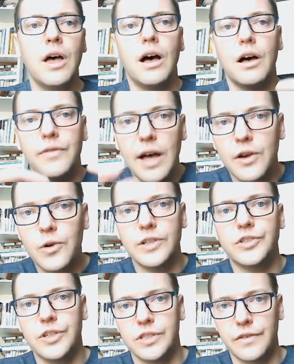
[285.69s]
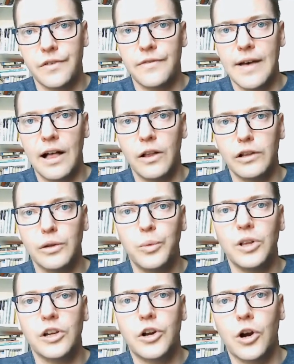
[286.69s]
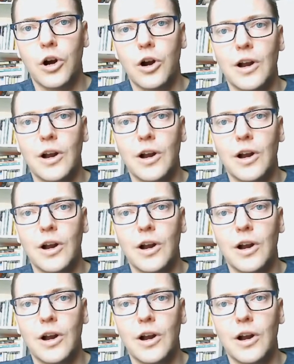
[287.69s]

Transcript: of utterances of a vowel will occur